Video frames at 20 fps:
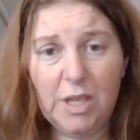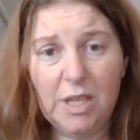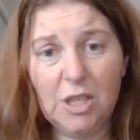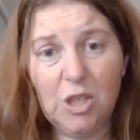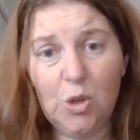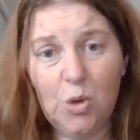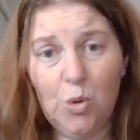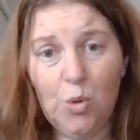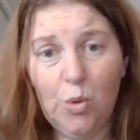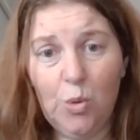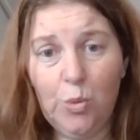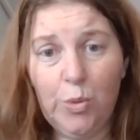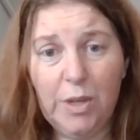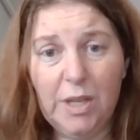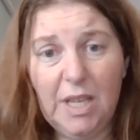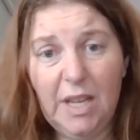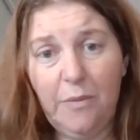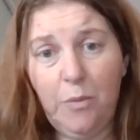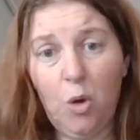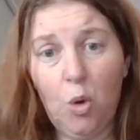It's called
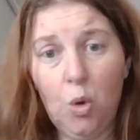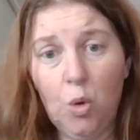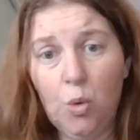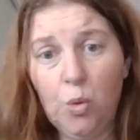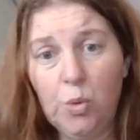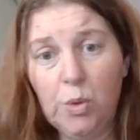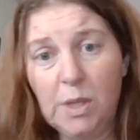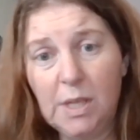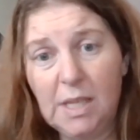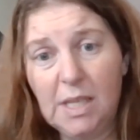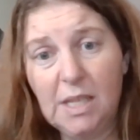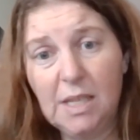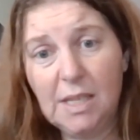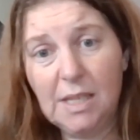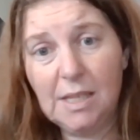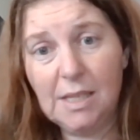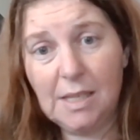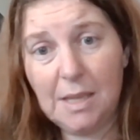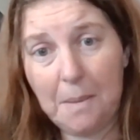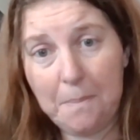the Devil's
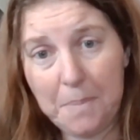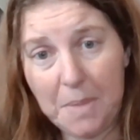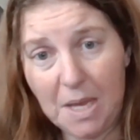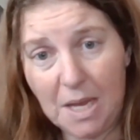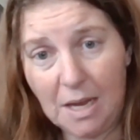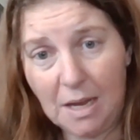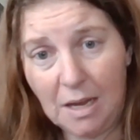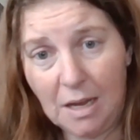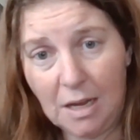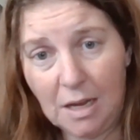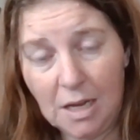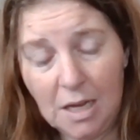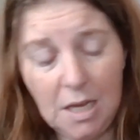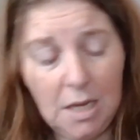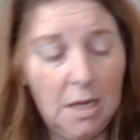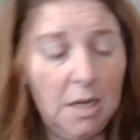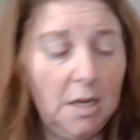something.